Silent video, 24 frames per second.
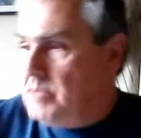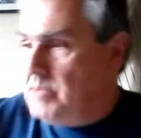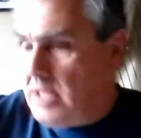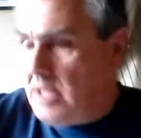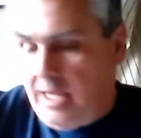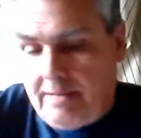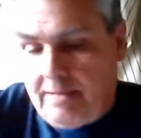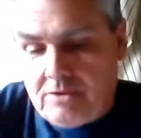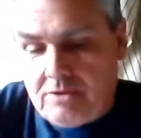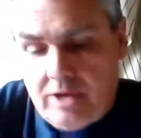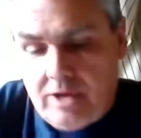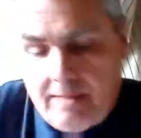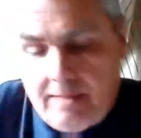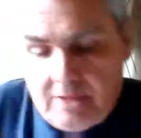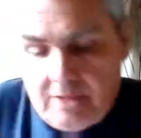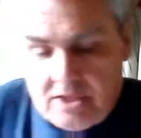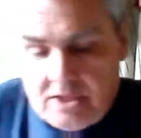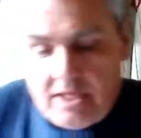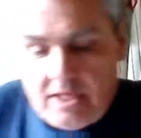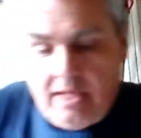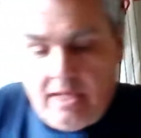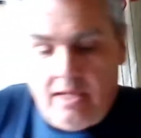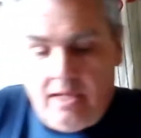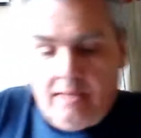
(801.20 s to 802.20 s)
at Hamtramck
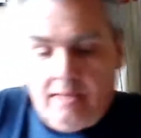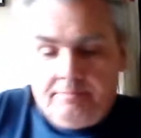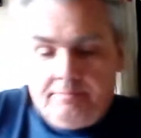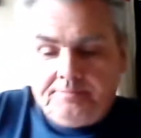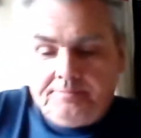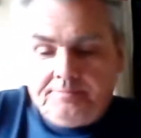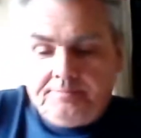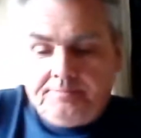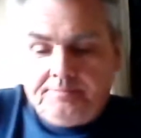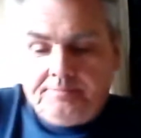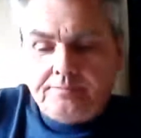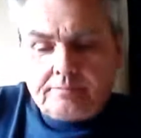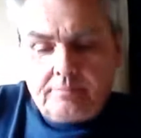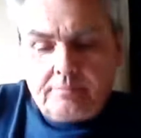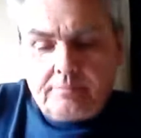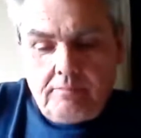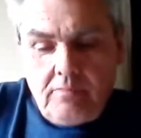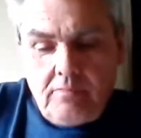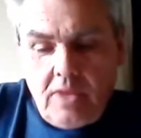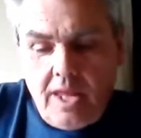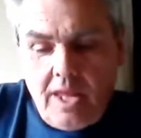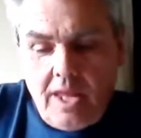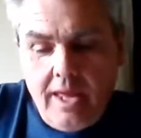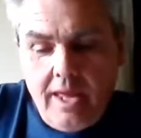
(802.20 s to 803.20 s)
Stadium.
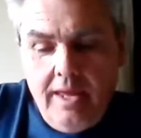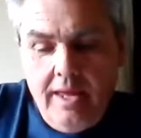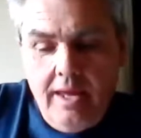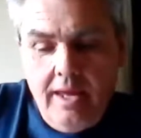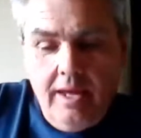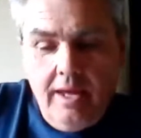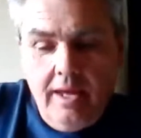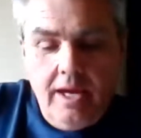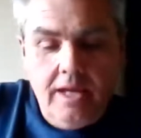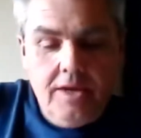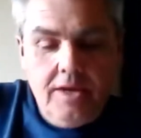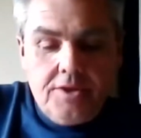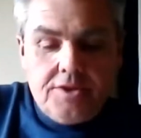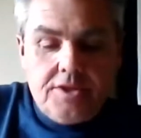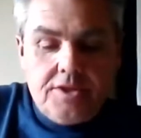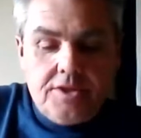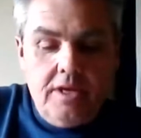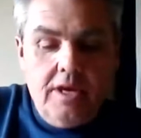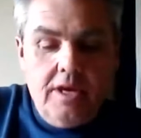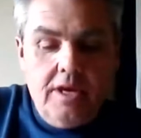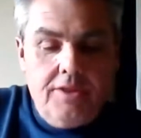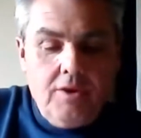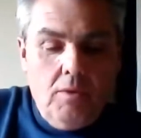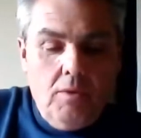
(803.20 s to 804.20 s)
And here's
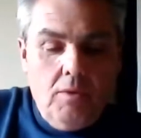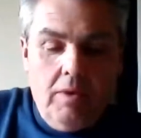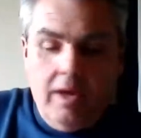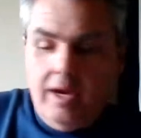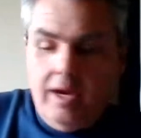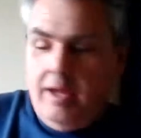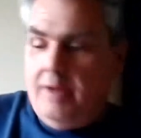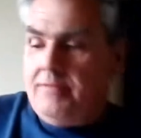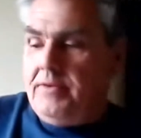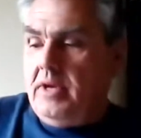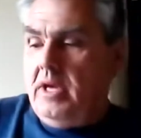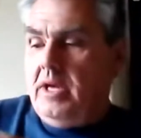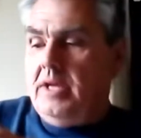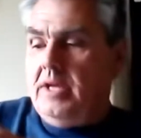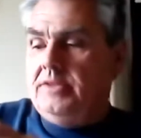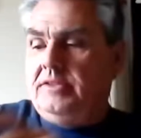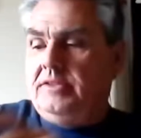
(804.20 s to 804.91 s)
another one of